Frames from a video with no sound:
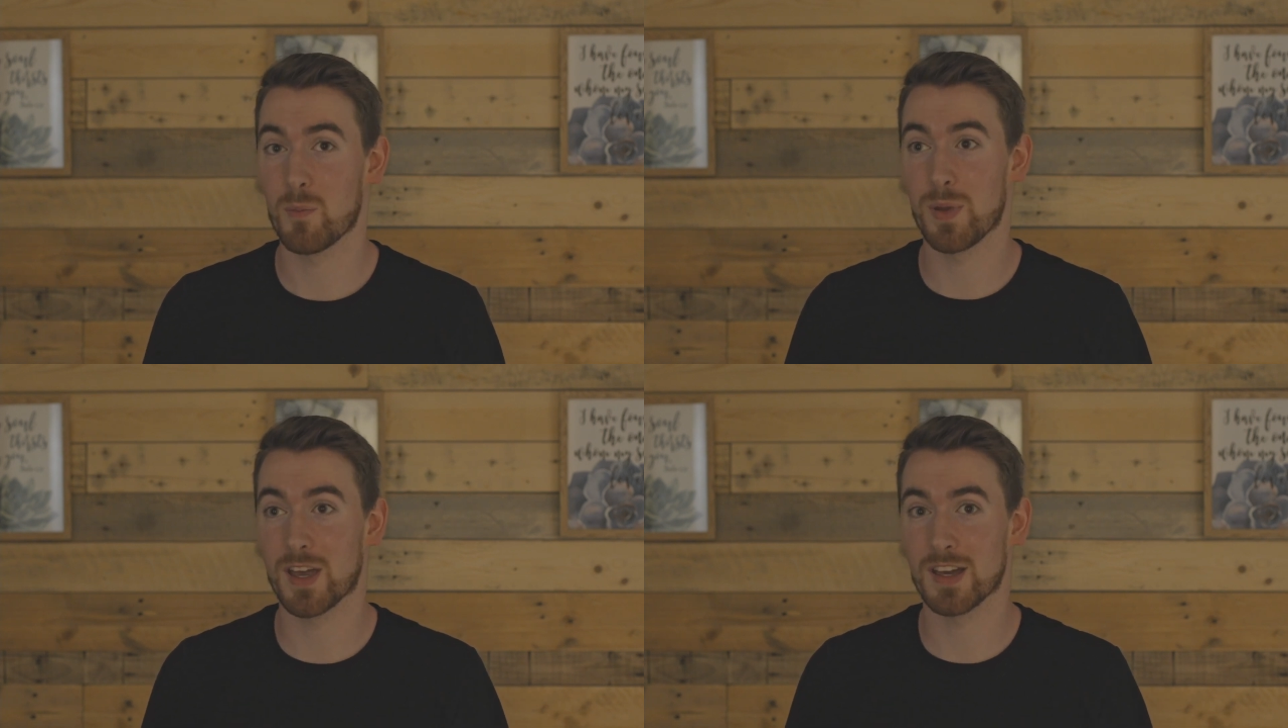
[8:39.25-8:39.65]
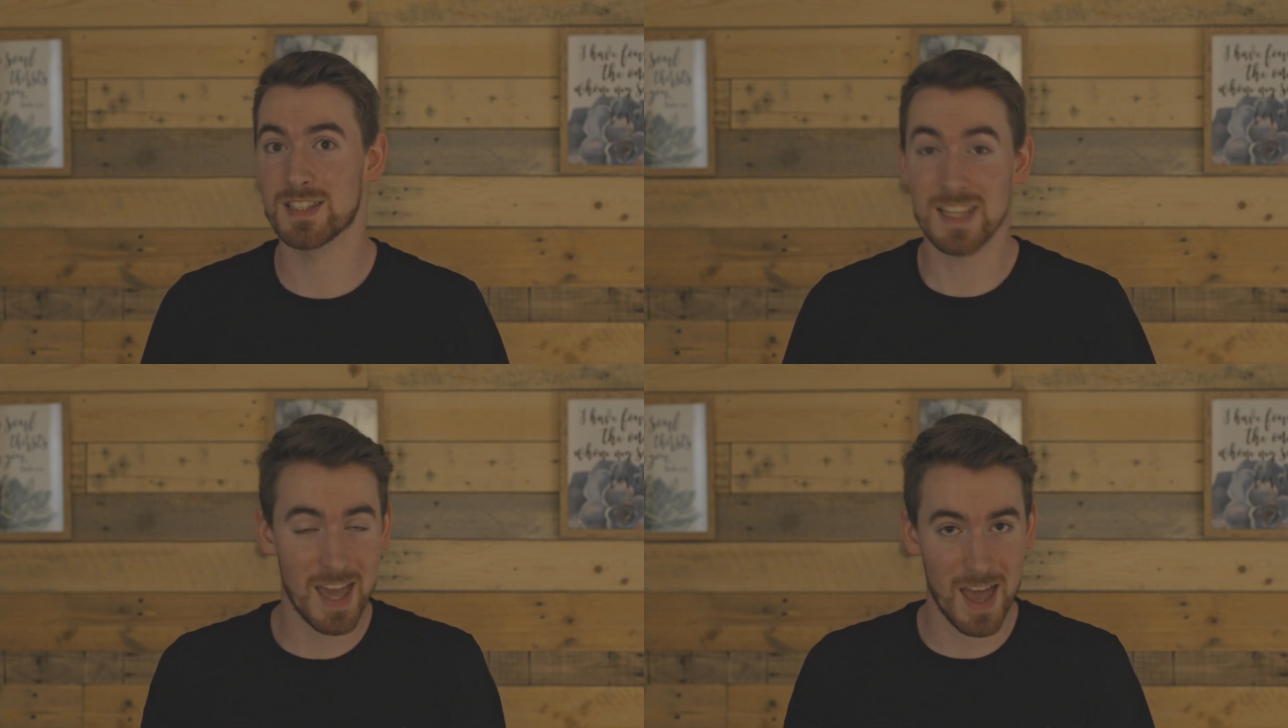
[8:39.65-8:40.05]

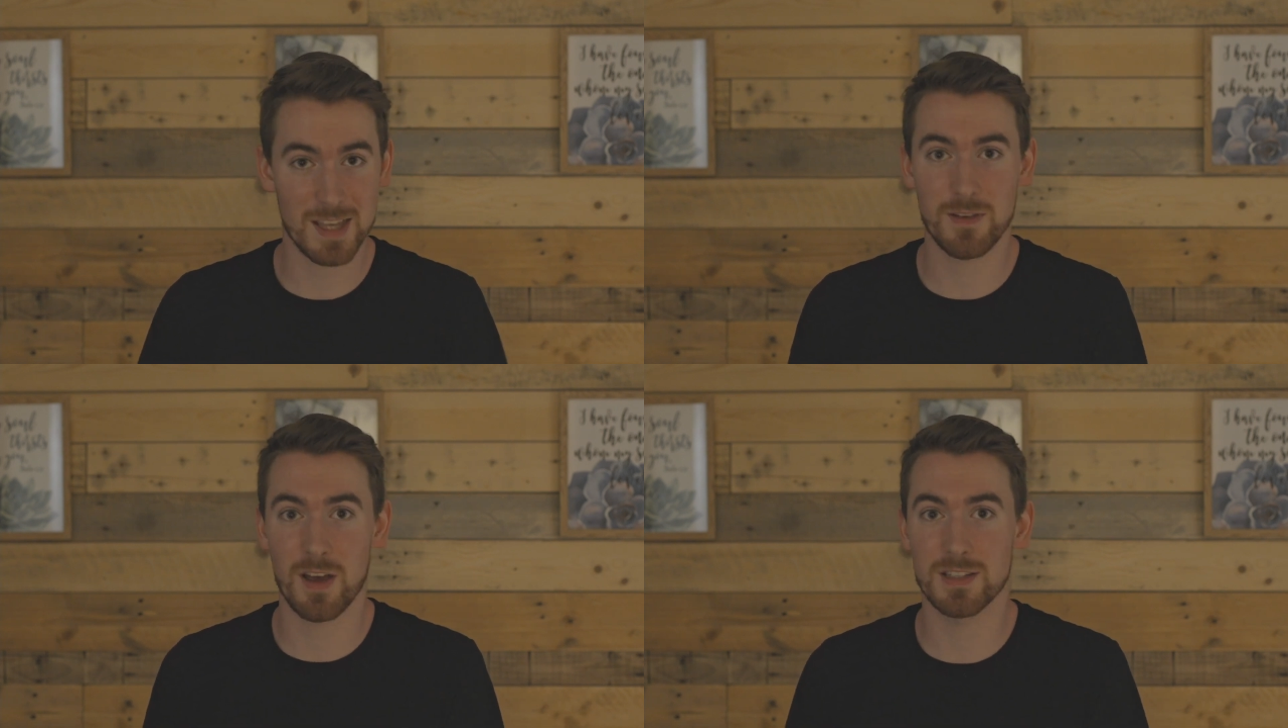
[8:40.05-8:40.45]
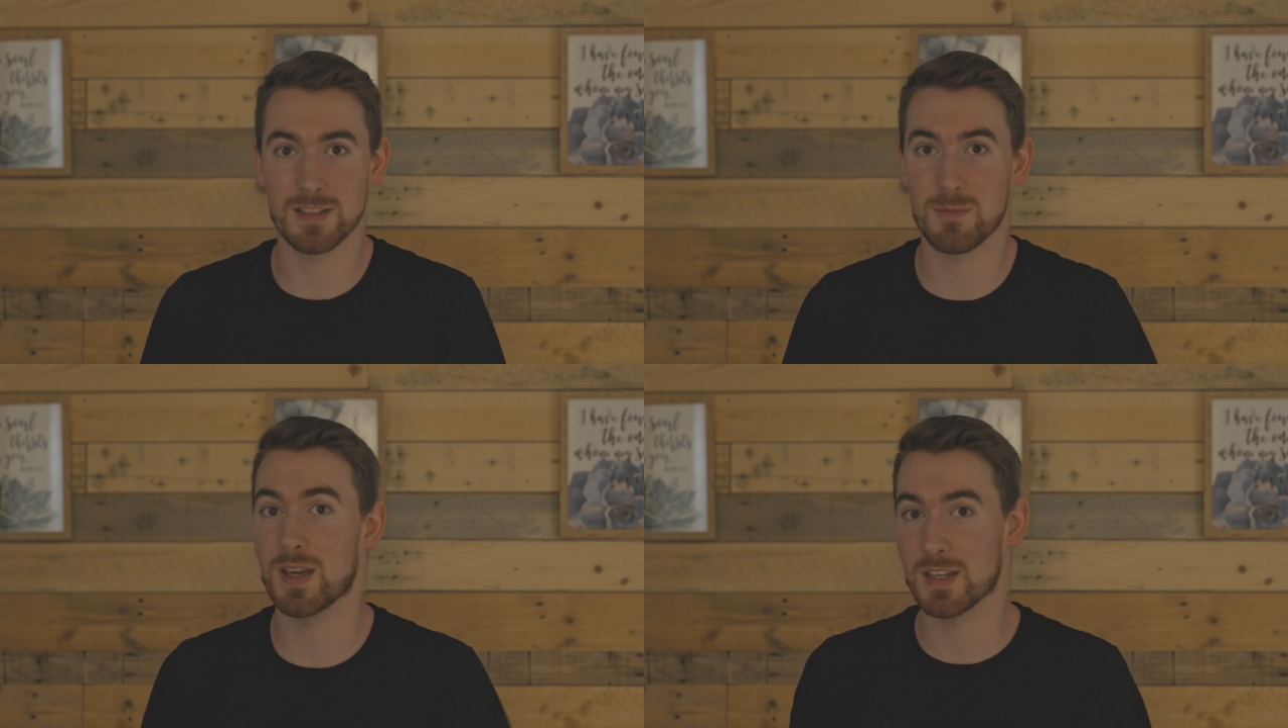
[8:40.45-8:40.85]
because he cares for us
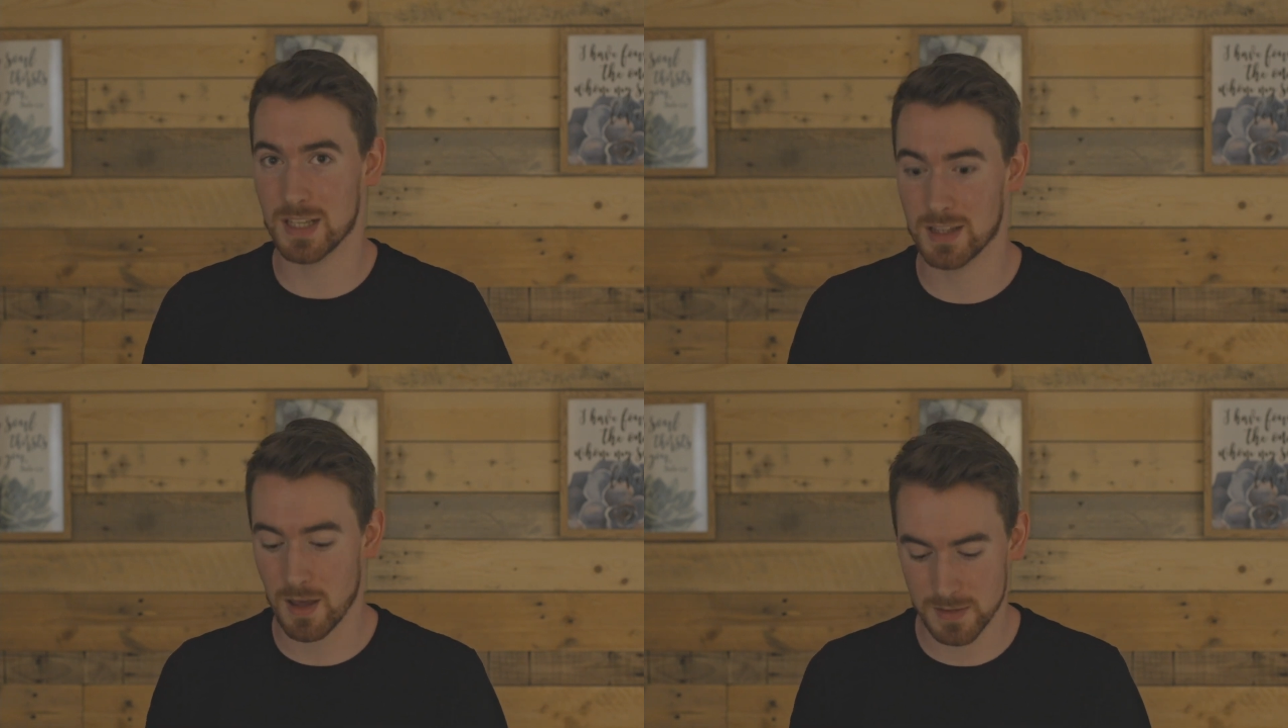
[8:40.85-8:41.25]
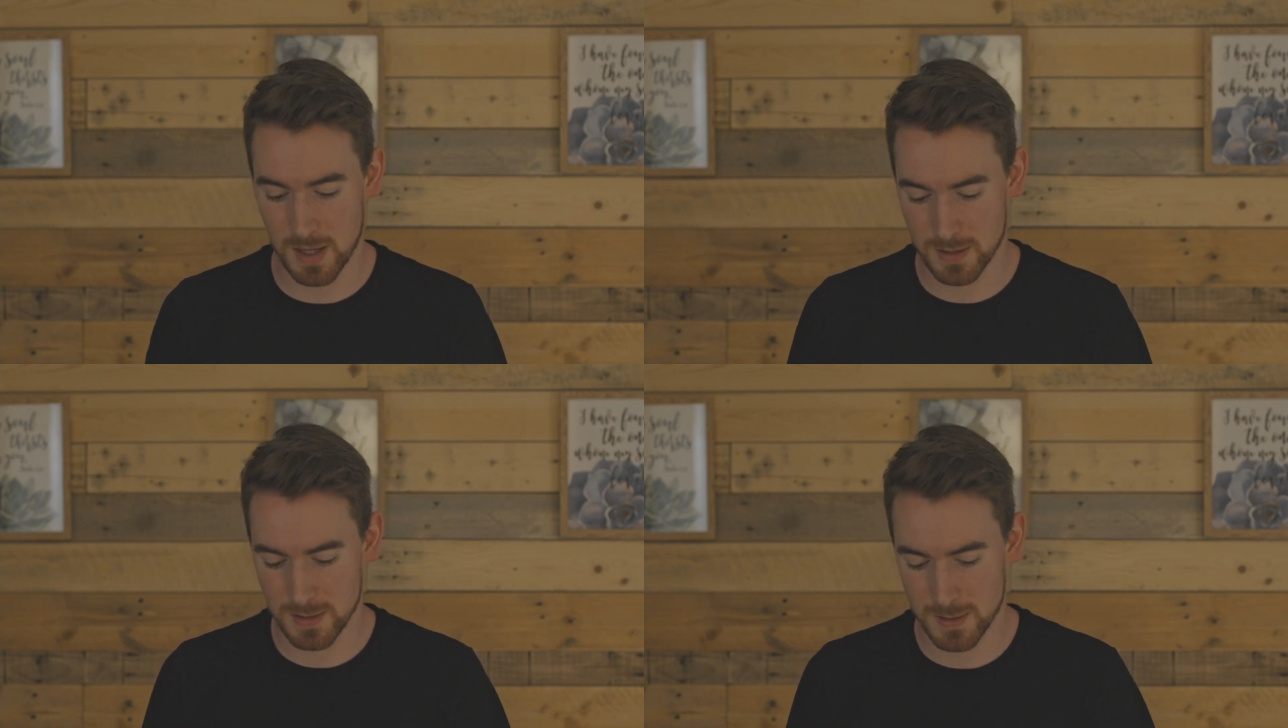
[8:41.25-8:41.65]
and because he loves
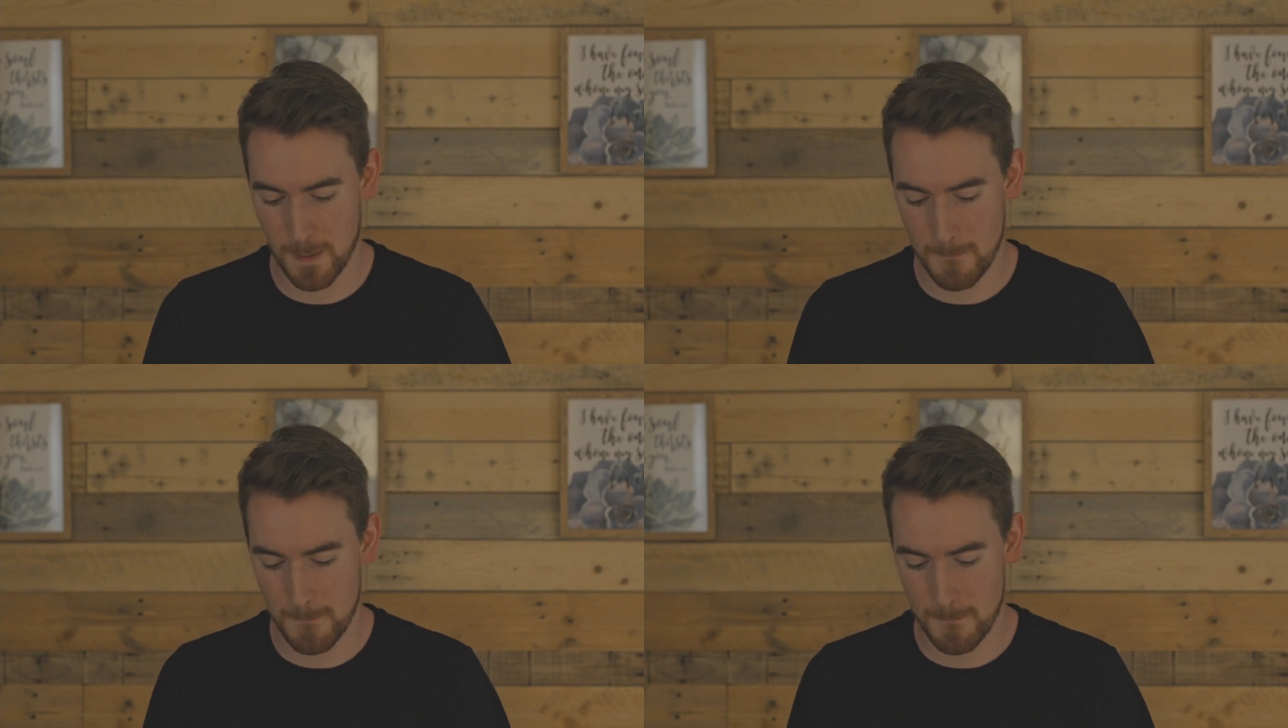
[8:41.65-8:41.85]
us.